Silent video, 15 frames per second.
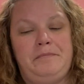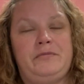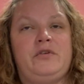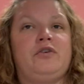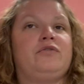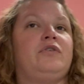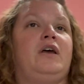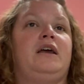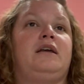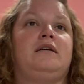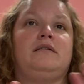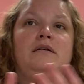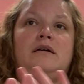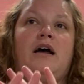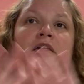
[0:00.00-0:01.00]
There's
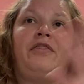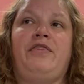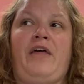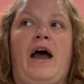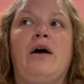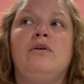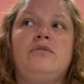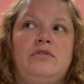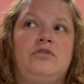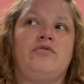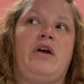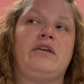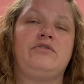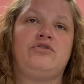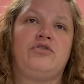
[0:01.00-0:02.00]
like 1,000
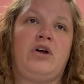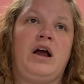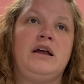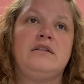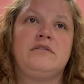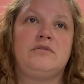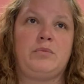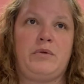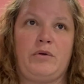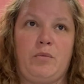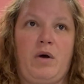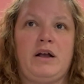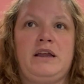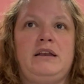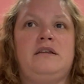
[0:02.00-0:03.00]
restaurants within
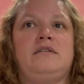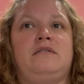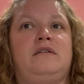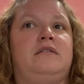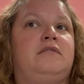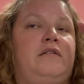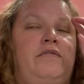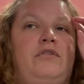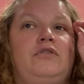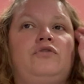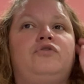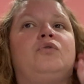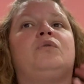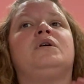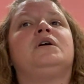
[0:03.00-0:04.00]
walking distance of the
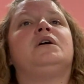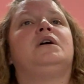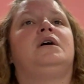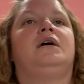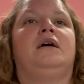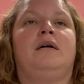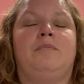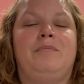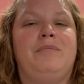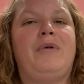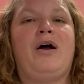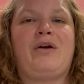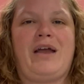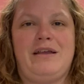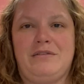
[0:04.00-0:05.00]
store.
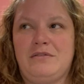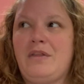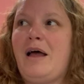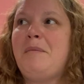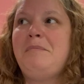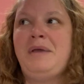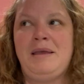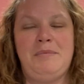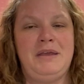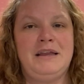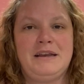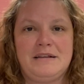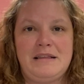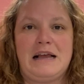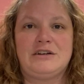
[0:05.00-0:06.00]
Okay, so that may be
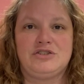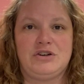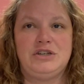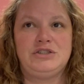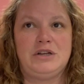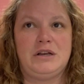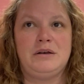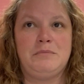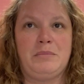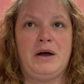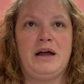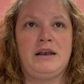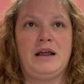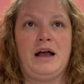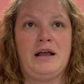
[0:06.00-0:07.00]
an exaggeration,
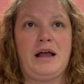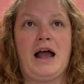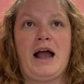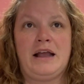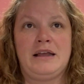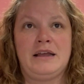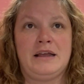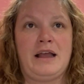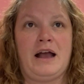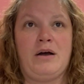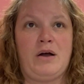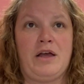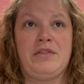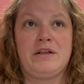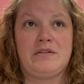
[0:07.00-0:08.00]
but I can
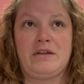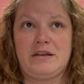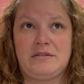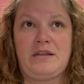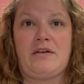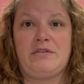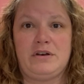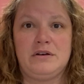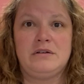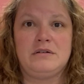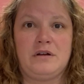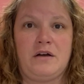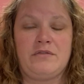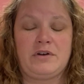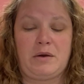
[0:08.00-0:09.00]
count, I think, like 7
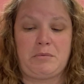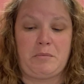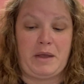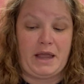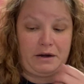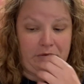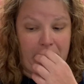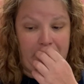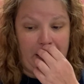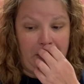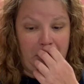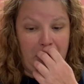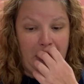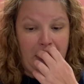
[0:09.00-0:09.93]
off the top of my head right now.